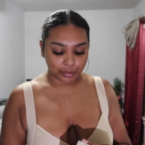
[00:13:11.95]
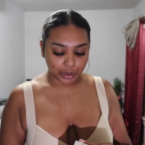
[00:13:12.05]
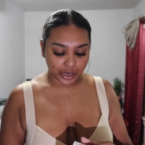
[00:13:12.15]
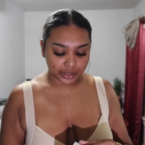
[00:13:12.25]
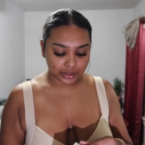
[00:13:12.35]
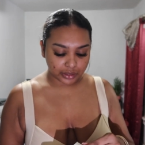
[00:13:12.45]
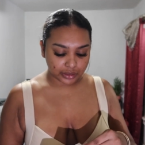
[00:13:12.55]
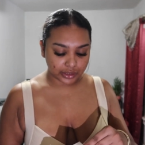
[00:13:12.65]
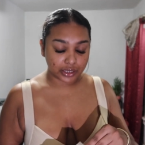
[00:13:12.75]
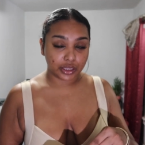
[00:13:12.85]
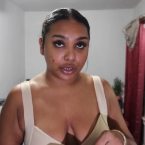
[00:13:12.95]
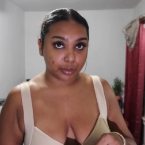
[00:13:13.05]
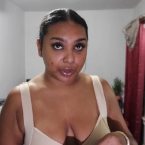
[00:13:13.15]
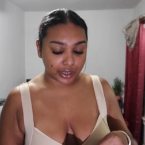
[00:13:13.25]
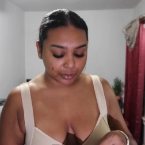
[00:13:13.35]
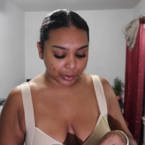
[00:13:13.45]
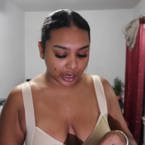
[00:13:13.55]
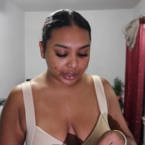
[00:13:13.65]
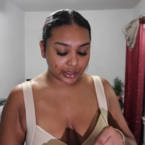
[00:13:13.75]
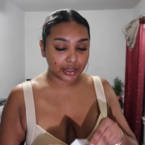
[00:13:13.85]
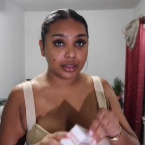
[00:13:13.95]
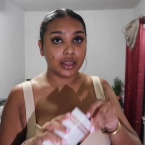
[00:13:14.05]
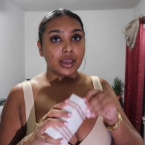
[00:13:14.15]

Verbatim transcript: bottle, in the clear pink bottle,